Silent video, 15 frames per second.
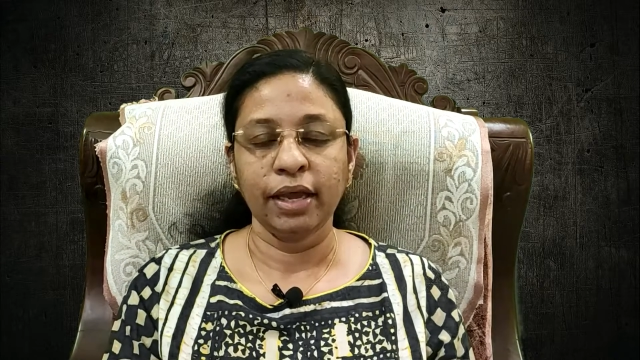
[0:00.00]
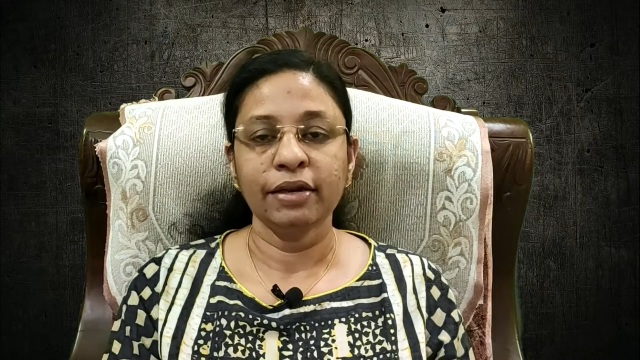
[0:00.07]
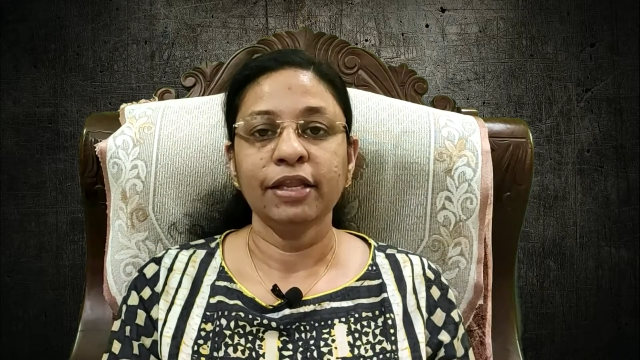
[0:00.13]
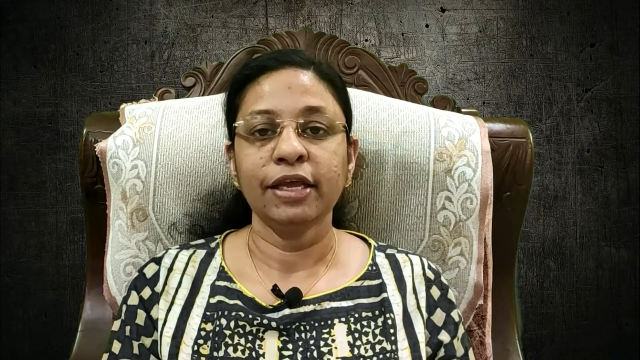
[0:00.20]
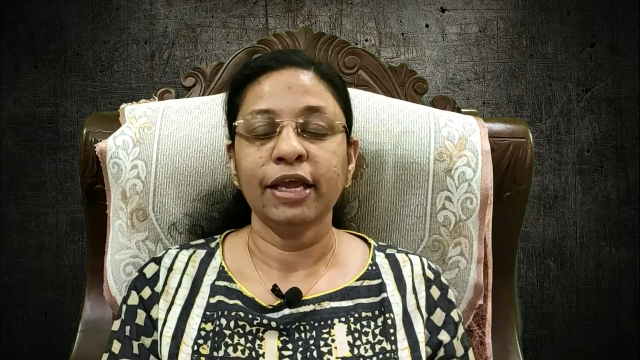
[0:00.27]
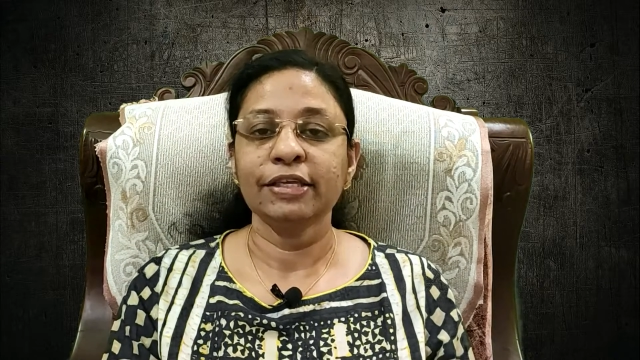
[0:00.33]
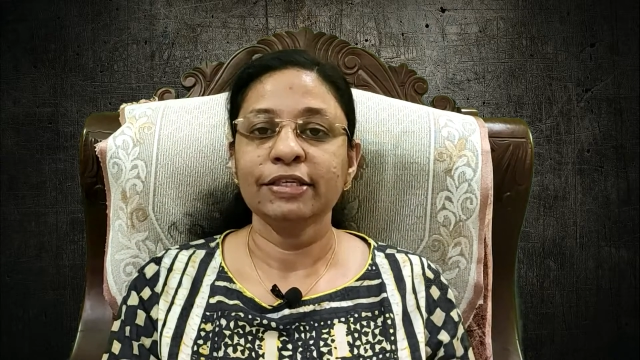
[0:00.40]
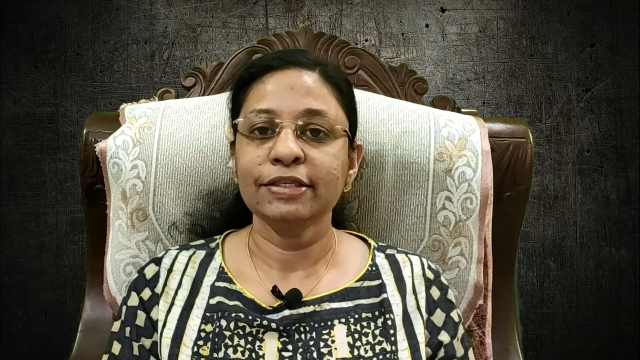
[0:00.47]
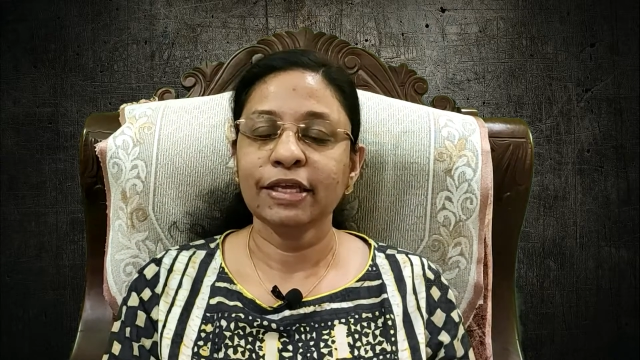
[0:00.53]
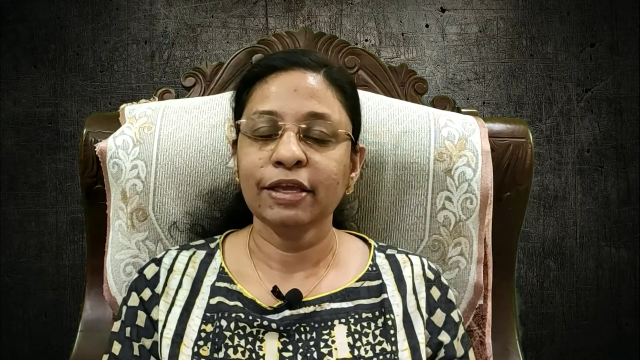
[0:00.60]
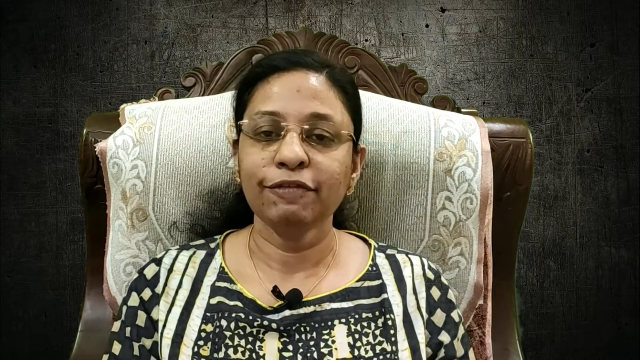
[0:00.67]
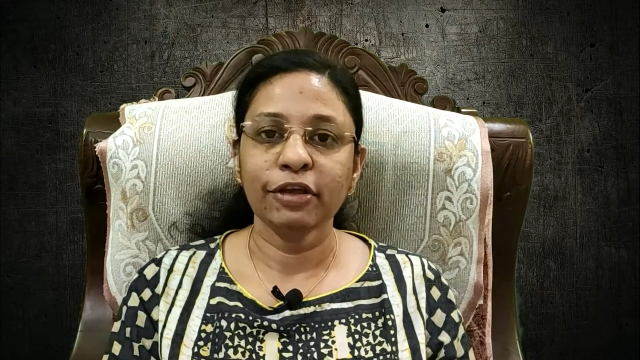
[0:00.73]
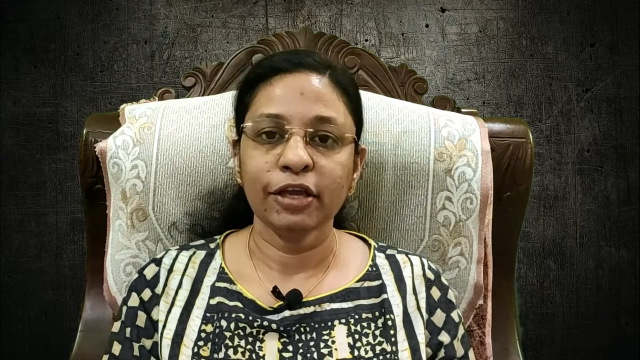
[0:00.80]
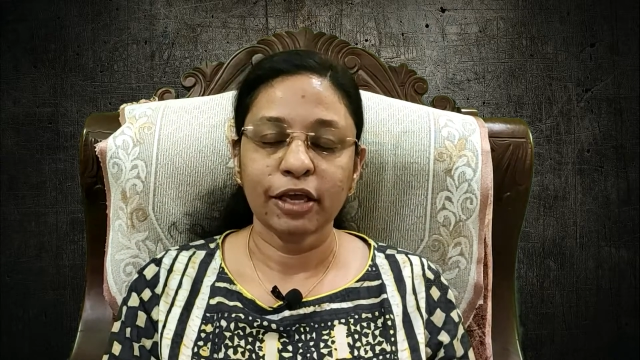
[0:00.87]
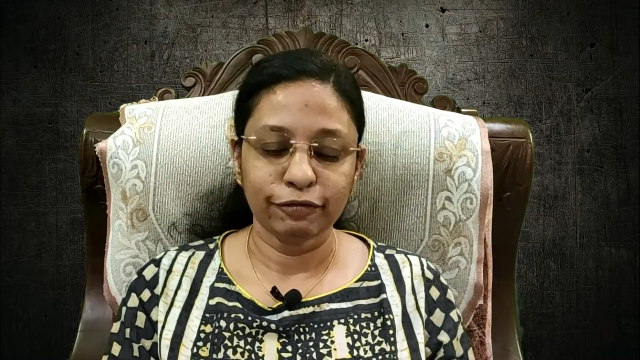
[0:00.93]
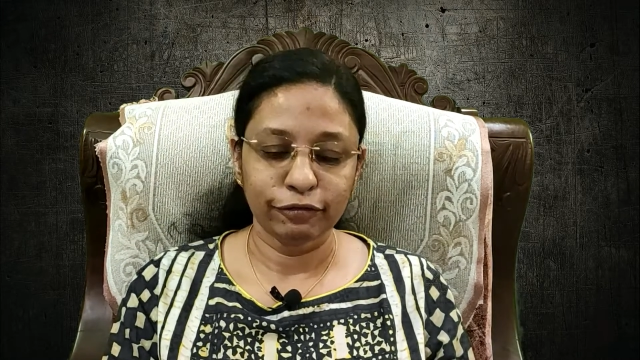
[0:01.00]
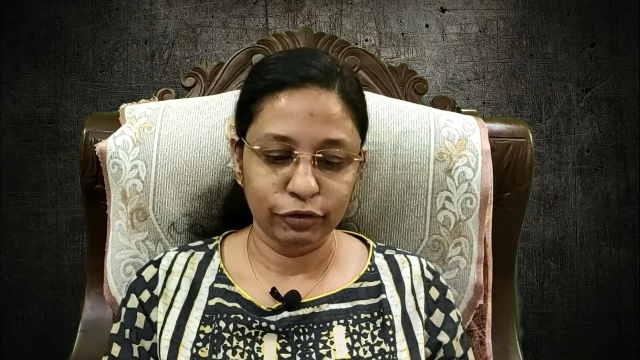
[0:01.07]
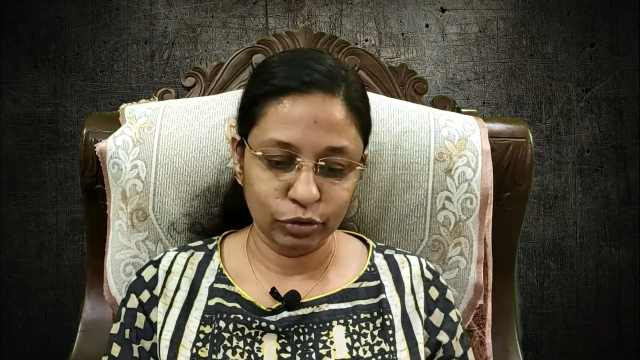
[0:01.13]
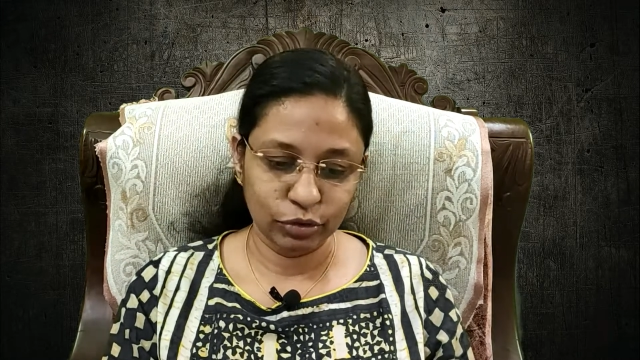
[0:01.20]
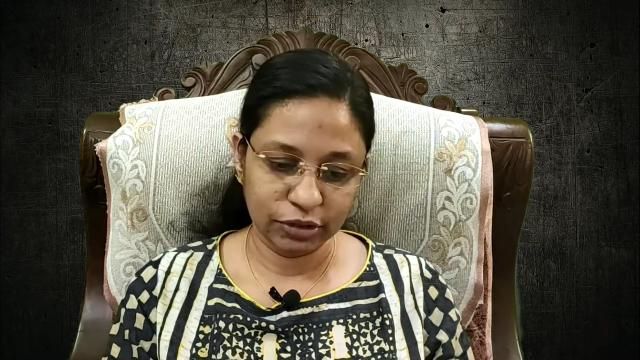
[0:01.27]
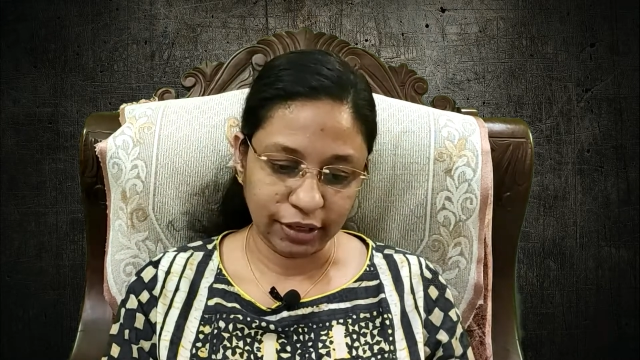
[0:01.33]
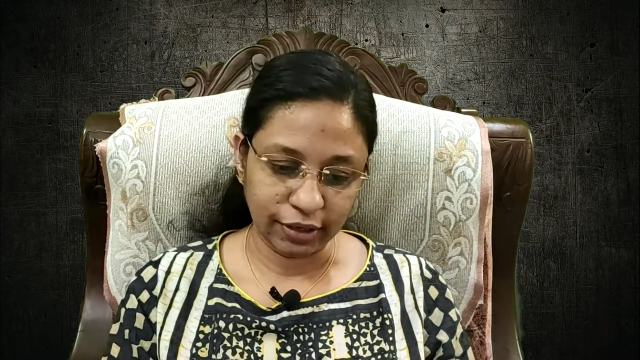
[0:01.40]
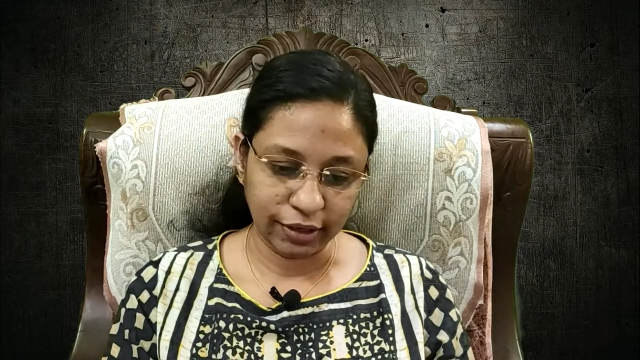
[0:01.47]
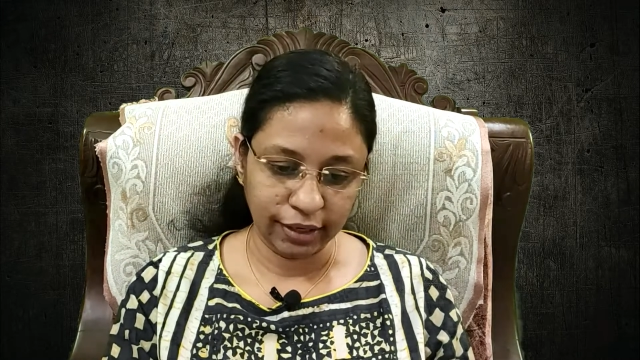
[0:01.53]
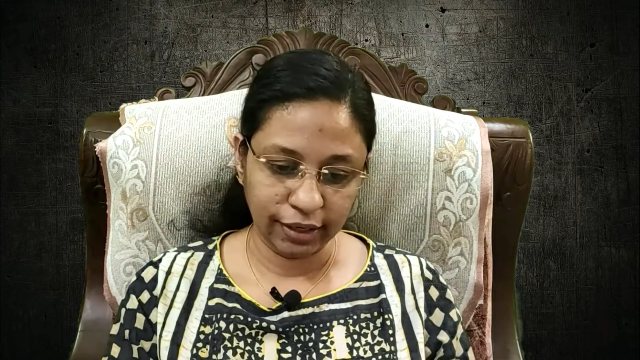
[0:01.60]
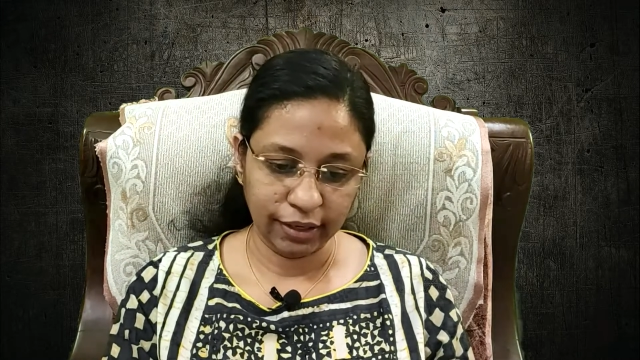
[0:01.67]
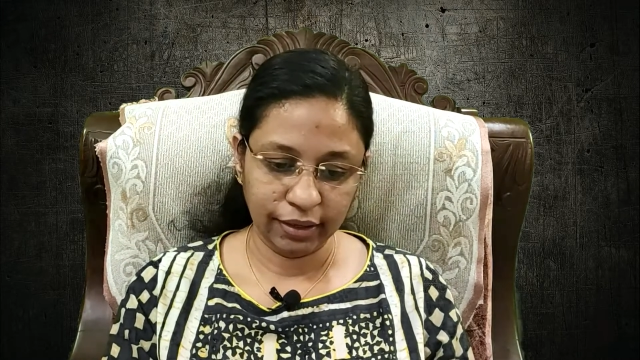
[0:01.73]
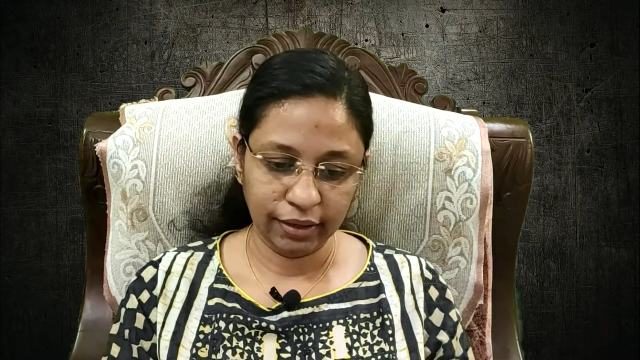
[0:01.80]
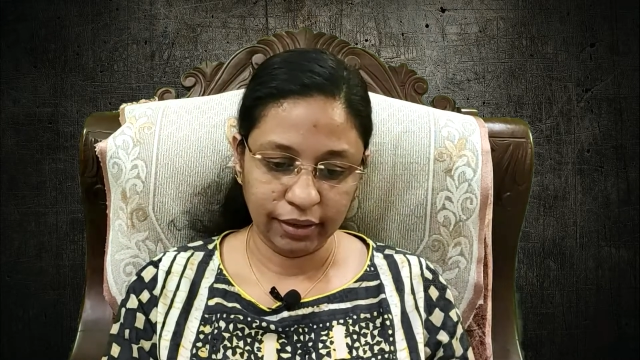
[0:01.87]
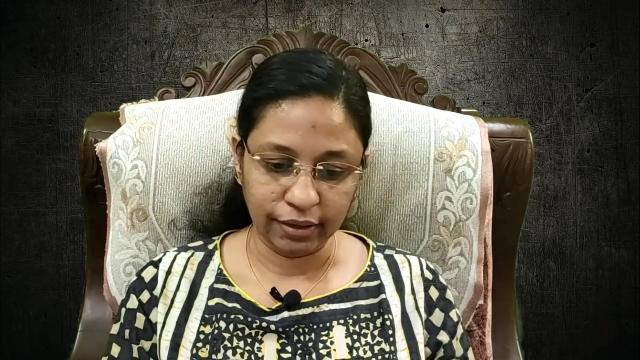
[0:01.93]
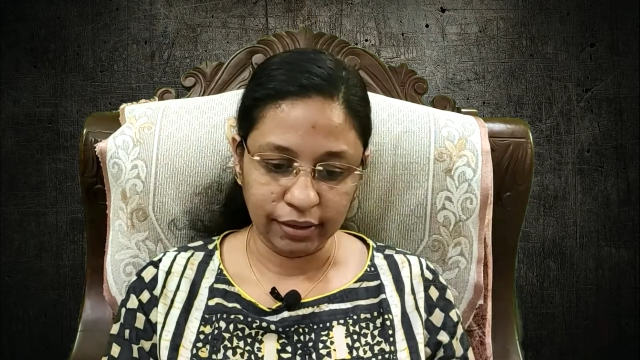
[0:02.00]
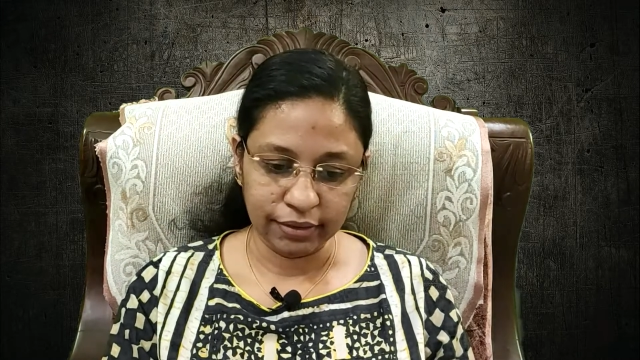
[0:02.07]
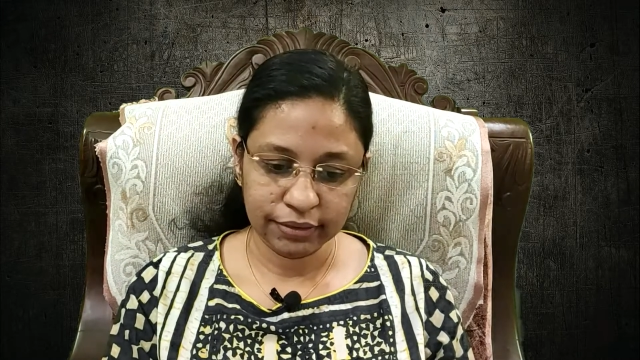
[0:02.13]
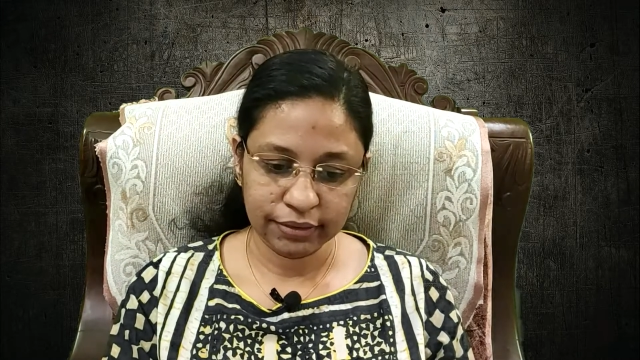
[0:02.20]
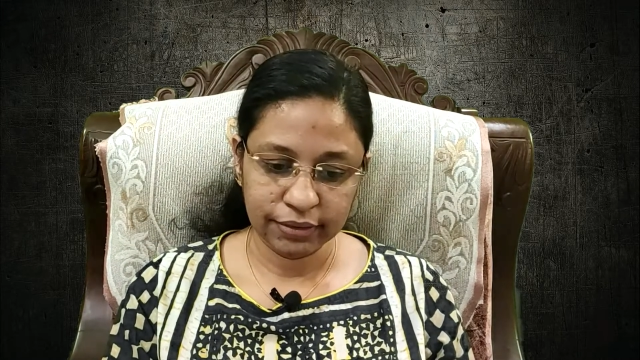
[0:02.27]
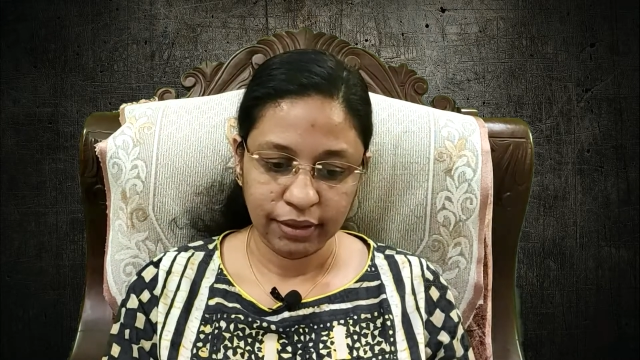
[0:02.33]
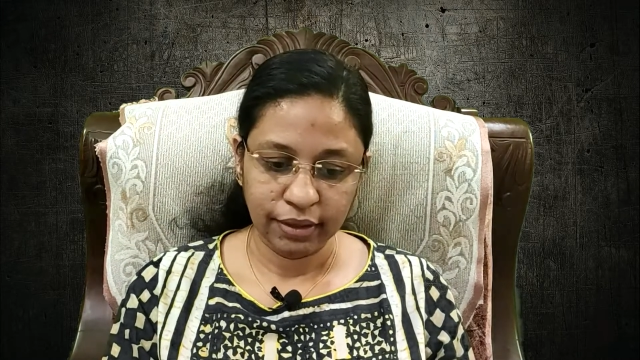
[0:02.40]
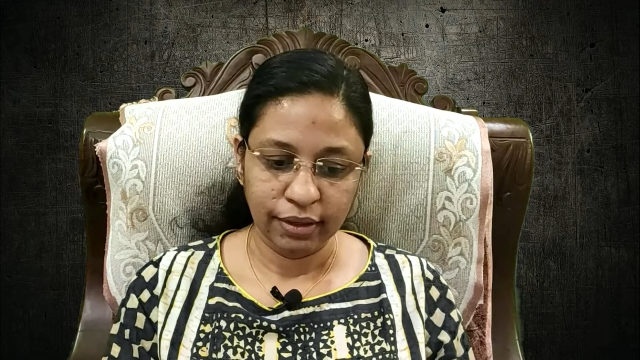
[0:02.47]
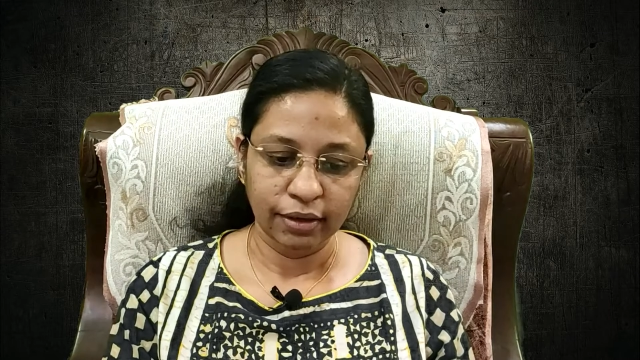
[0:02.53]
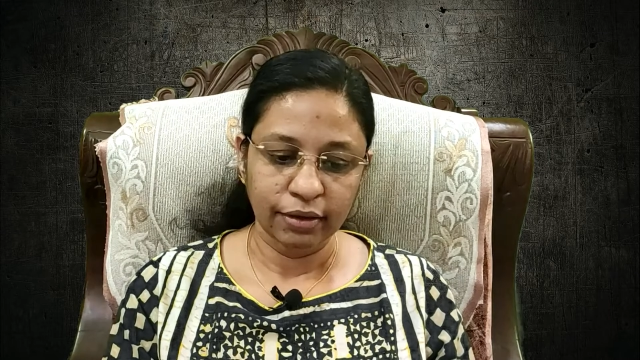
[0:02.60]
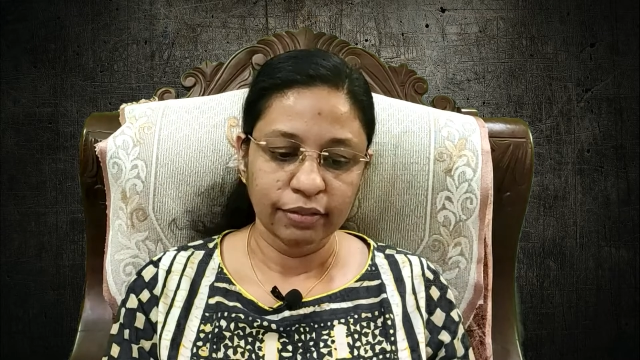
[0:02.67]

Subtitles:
And the essay we have to study is